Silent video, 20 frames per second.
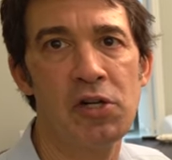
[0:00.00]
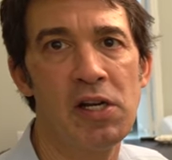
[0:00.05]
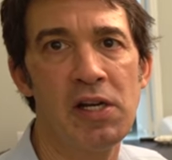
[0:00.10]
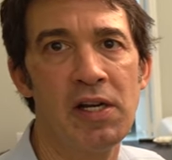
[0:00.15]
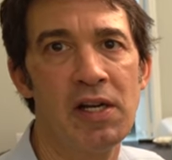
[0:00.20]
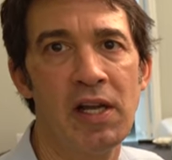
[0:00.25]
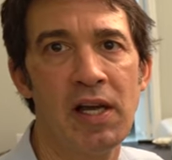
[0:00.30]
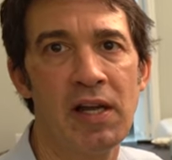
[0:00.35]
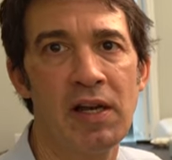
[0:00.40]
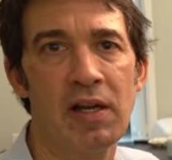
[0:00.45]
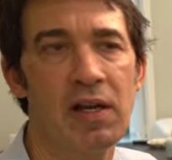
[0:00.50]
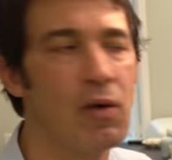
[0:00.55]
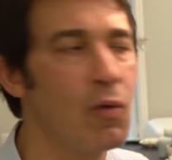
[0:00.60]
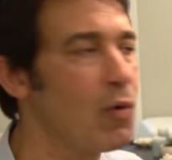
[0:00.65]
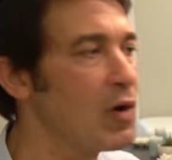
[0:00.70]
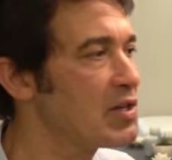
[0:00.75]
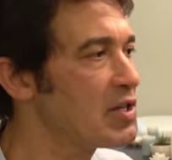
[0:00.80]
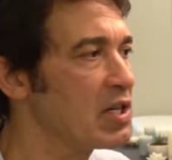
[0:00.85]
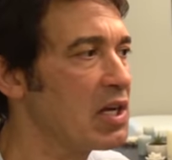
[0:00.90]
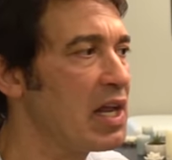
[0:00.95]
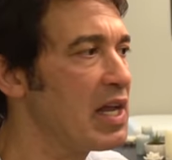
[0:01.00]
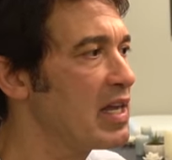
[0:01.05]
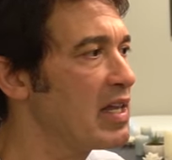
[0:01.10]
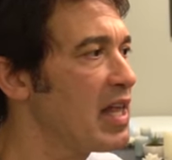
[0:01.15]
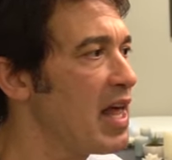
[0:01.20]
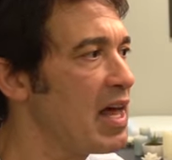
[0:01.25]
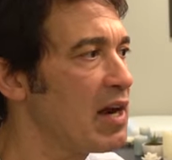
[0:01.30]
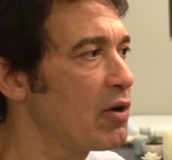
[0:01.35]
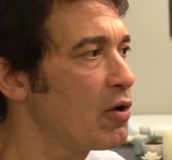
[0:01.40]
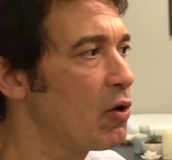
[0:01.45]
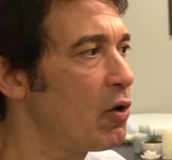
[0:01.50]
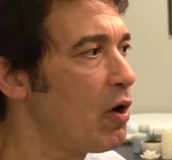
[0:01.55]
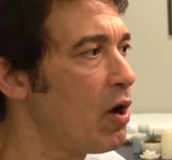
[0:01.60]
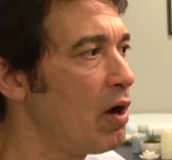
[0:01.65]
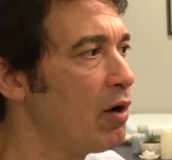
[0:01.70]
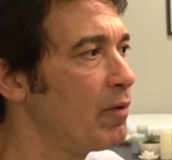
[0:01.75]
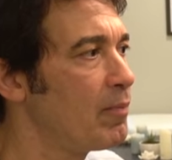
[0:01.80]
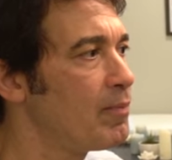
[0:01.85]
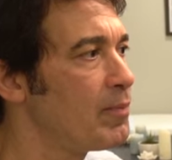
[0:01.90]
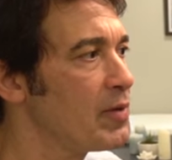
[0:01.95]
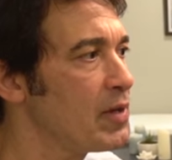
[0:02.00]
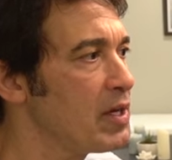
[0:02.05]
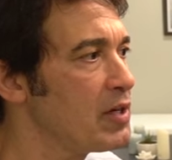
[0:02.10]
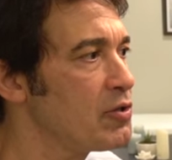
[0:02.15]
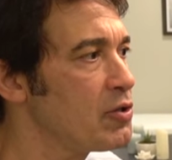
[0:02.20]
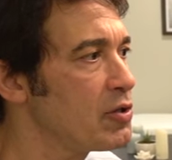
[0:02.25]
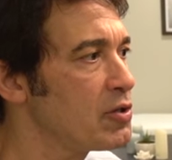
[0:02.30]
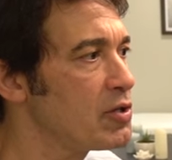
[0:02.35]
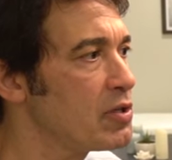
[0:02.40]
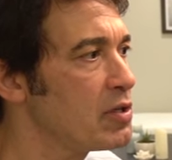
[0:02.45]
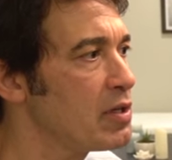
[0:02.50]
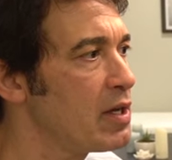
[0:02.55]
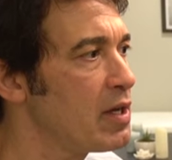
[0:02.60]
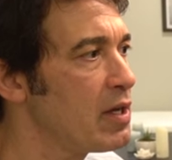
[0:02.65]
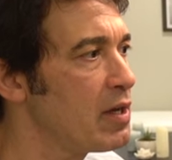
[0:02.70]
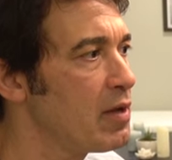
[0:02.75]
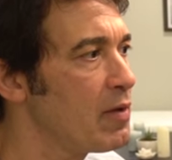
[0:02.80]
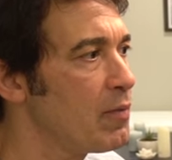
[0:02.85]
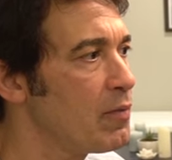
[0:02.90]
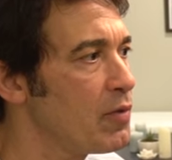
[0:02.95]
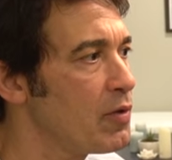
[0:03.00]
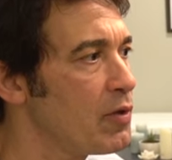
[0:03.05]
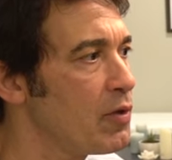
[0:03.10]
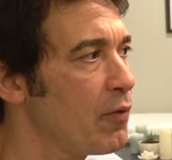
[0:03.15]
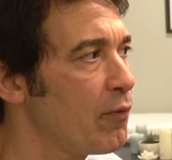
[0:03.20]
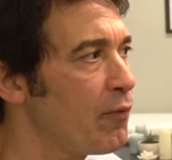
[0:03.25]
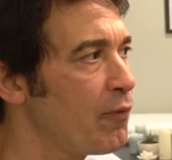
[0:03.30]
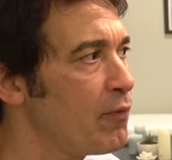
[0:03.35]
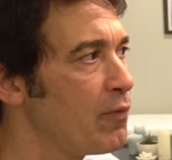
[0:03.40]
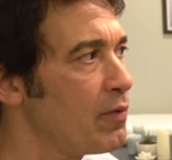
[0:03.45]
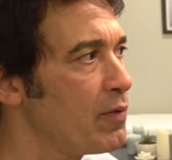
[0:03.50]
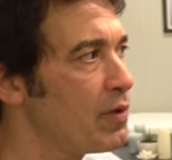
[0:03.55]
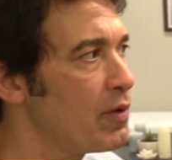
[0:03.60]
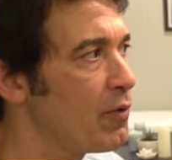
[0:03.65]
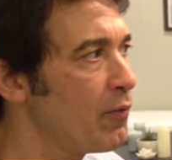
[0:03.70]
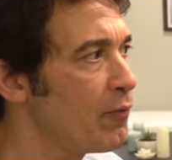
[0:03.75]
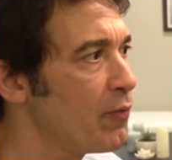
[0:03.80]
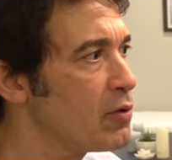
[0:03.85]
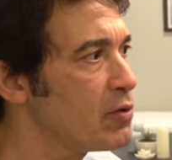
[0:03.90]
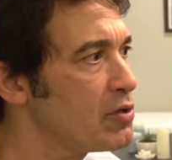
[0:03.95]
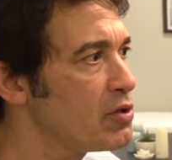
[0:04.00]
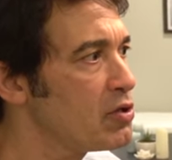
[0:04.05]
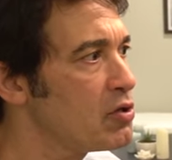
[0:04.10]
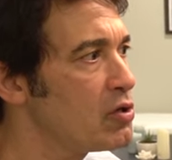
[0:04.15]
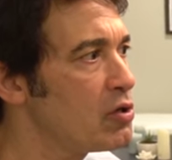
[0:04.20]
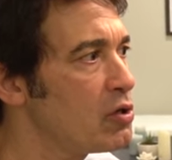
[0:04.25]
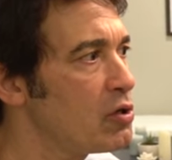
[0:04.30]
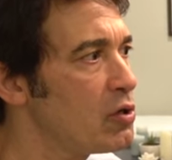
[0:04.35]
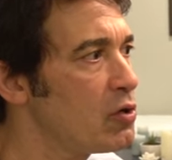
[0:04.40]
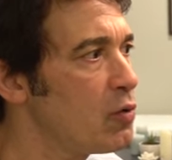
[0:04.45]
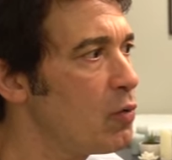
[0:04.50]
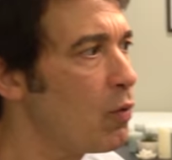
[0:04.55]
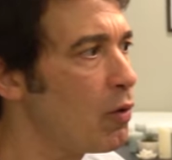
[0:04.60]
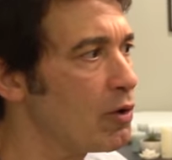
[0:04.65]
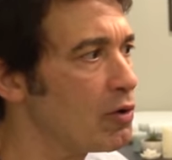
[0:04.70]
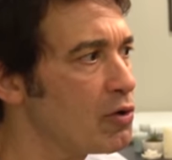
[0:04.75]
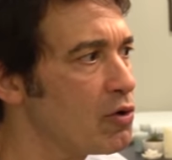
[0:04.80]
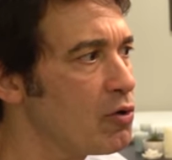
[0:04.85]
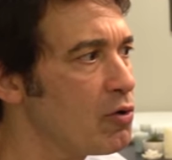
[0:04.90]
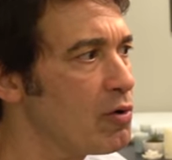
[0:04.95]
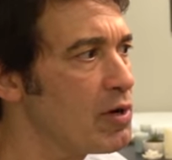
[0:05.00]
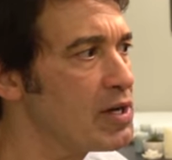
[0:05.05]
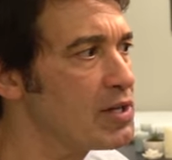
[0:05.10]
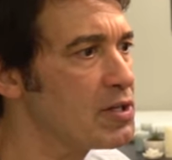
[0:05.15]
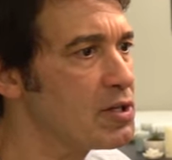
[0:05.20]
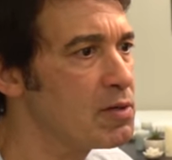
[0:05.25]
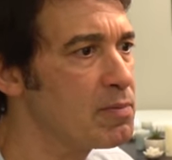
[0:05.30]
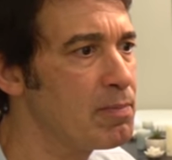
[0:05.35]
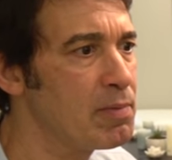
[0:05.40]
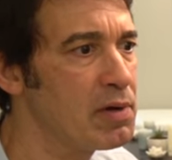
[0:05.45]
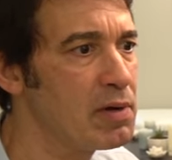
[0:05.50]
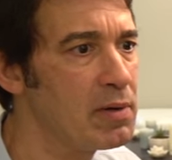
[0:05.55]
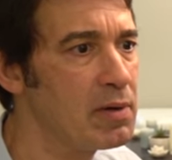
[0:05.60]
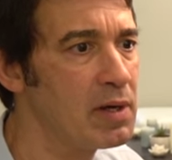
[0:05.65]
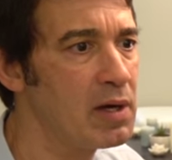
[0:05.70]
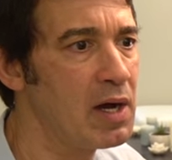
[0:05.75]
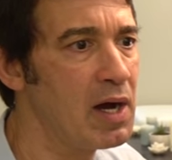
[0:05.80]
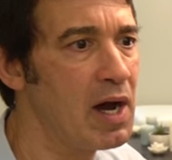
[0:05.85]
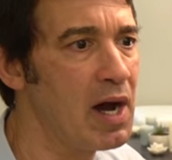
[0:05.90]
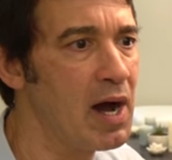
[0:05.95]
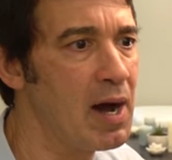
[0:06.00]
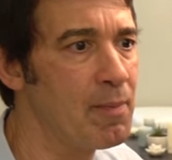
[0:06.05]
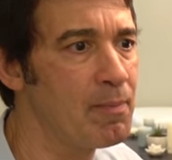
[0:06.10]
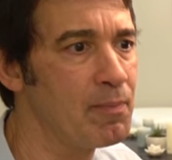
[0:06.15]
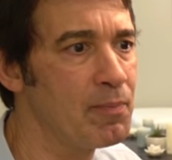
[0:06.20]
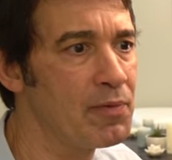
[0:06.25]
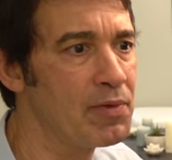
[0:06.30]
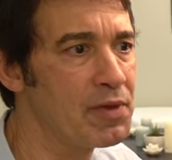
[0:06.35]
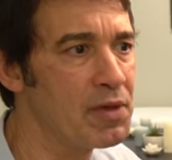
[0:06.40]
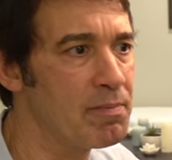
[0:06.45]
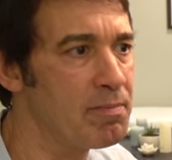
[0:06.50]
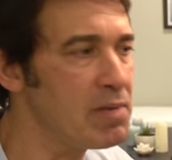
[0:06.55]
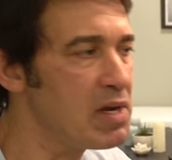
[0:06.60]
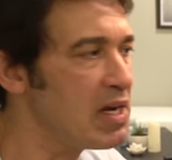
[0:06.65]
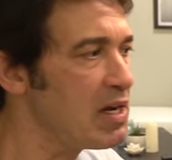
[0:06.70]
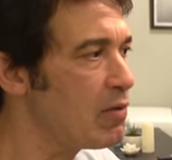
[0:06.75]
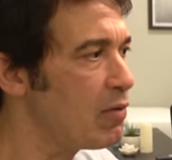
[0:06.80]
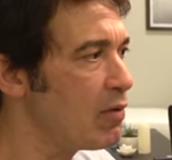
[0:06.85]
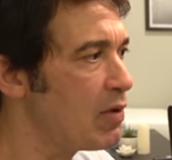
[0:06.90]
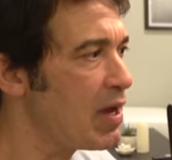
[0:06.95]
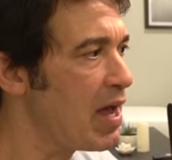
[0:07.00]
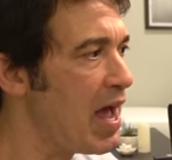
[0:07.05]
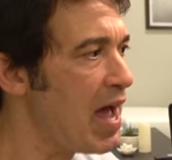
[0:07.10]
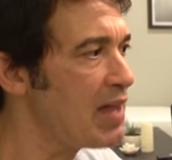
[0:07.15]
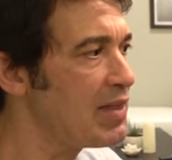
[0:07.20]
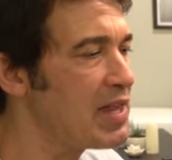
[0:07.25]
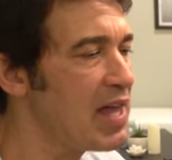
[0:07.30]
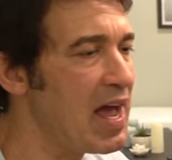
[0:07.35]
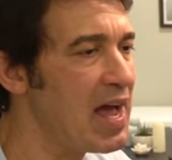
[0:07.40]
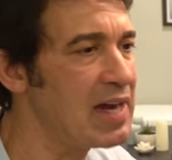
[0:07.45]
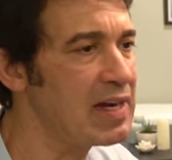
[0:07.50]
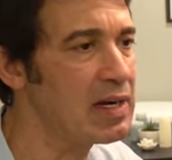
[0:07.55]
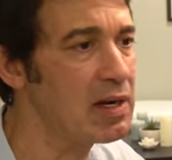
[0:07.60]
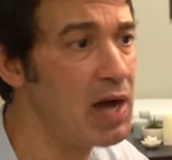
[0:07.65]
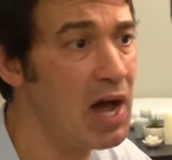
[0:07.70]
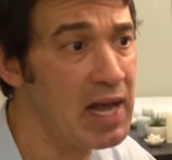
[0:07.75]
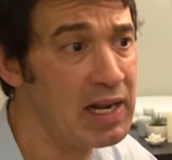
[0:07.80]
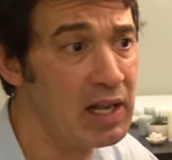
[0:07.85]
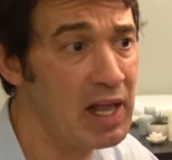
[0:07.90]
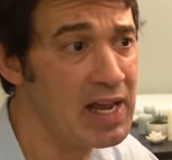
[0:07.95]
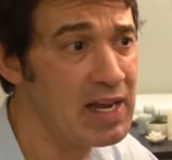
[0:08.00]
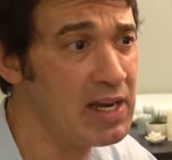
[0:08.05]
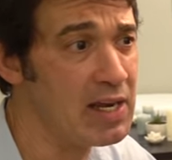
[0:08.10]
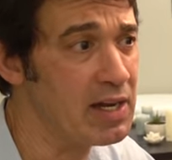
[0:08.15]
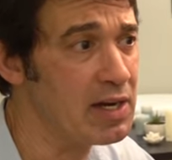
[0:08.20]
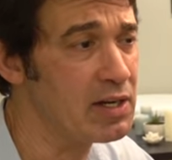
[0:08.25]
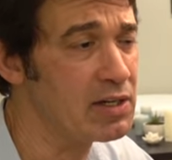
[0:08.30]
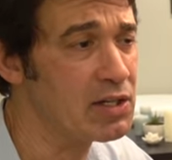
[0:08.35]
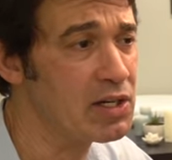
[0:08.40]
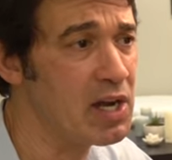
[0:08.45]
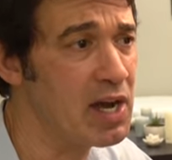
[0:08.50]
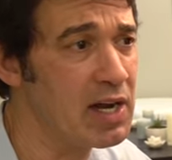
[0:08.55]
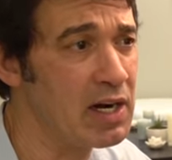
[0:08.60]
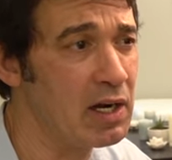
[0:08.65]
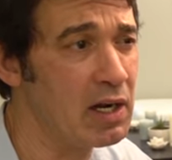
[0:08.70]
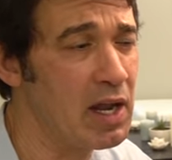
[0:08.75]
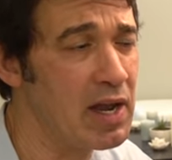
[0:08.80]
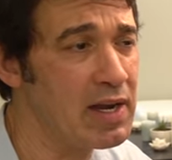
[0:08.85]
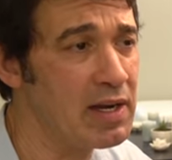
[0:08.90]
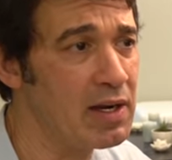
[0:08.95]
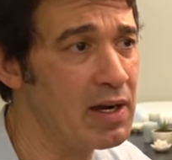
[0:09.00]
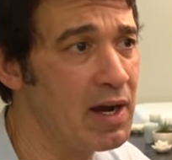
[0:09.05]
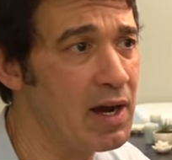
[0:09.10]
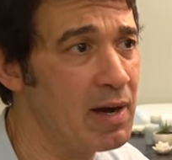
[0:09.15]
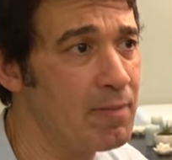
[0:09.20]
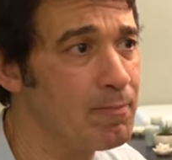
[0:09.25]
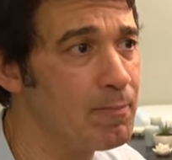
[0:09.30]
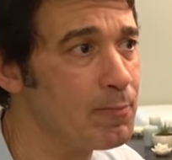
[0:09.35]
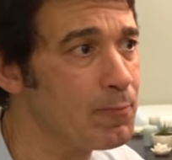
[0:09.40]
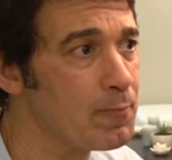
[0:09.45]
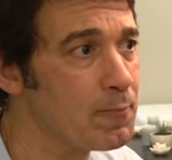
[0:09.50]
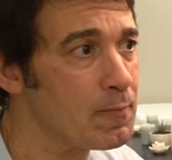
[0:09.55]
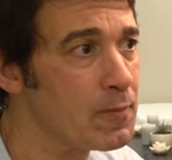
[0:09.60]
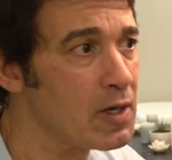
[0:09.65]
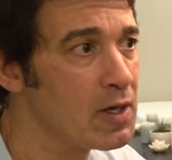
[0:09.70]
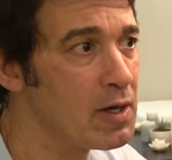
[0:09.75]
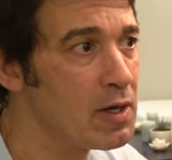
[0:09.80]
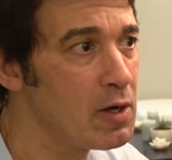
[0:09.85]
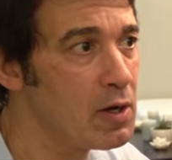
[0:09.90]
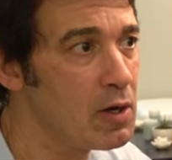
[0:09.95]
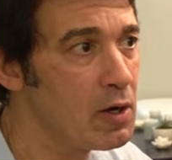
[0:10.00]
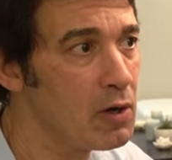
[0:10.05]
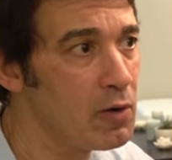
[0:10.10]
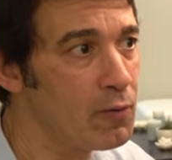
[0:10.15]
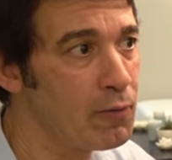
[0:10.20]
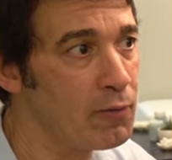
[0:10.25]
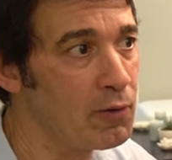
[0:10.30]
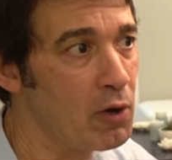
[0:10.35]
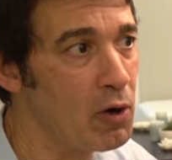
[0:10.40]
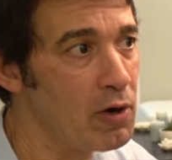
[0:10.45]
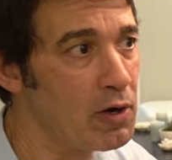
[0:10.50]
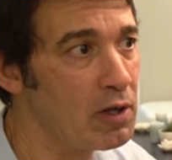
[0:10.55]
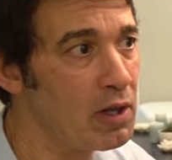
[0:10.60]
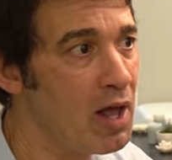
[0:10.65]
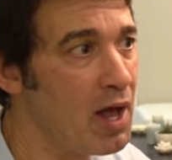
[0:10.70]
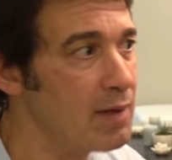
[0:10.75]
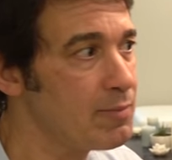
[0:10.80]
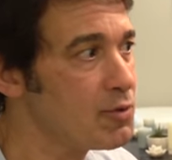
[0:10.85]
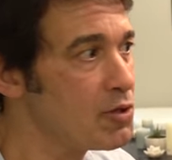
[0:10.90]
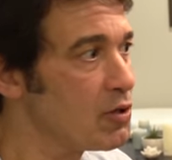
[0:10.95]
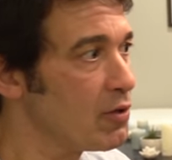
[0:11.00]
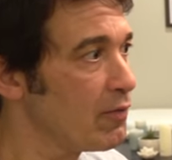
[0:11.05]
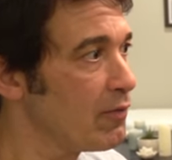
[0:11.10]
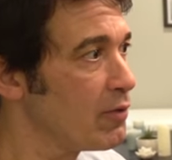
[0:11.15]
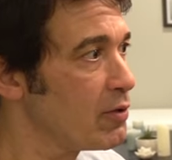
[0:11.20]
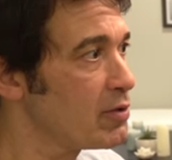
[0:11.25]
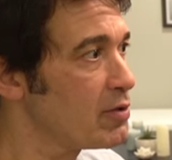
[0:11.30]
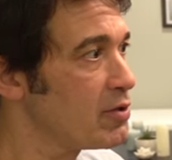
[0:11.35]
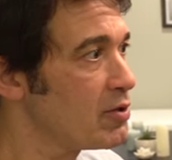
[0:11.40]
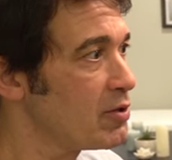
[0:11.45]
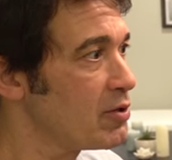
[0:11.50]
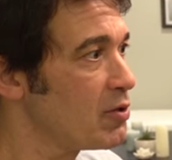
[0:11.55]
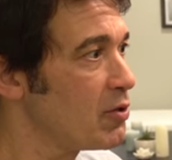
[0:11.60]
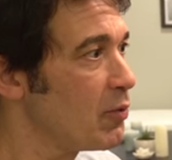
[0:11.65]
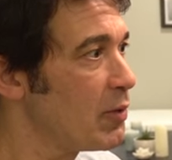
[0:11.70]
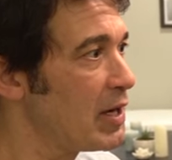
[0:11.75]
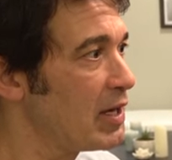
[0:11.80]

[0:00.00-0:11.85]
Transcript: eating it. It wasn't like that at all. Mm -mm. It just the the first two were crisp. Um, the meat had that. I like it. It's kind of like um, Florida lobster versus New